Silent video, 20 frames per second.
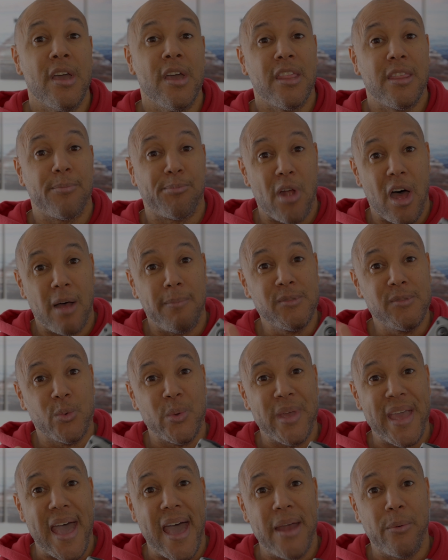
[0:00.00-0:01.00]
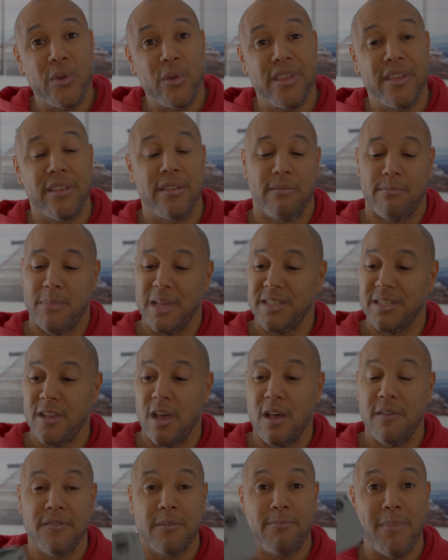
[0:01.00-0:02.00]
The problems we had with
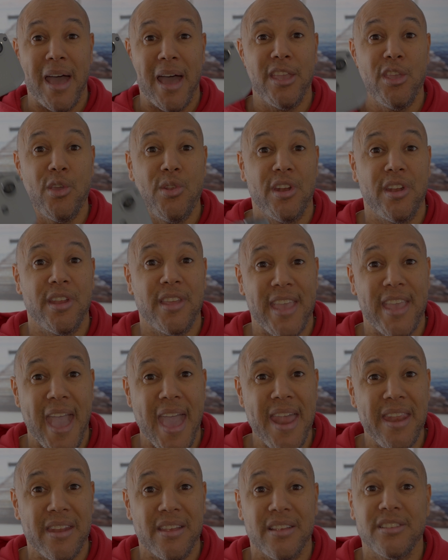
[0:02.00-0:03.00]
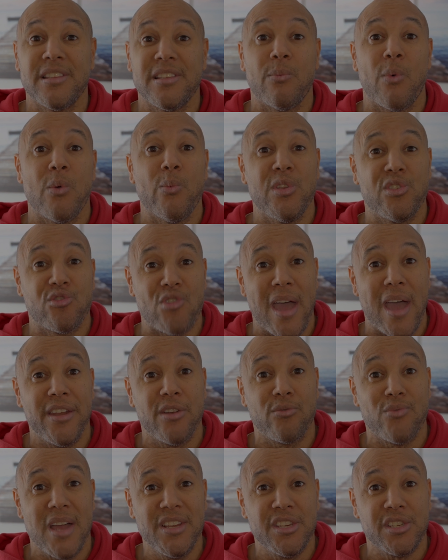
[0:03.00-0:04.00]
myself and my unit in Canada is that when we tried to
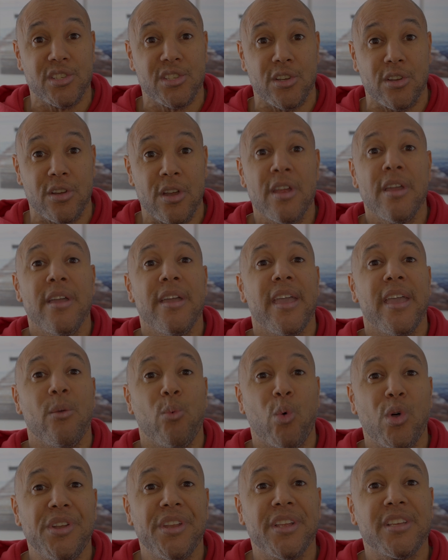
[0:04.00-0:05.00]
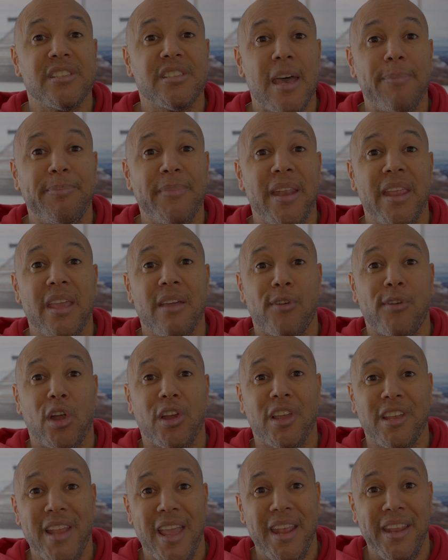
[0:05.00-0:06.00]
register, it wouldn't accept any of our
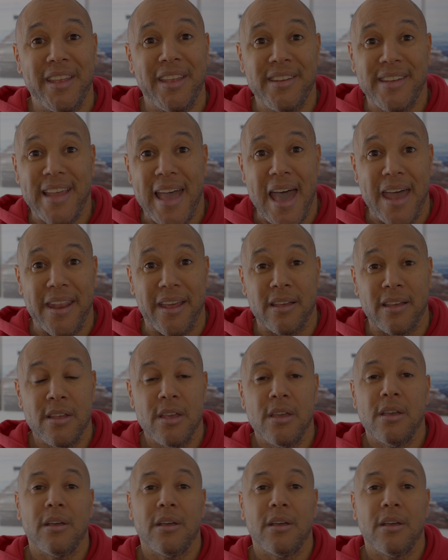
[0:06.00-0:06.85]
Canadian data.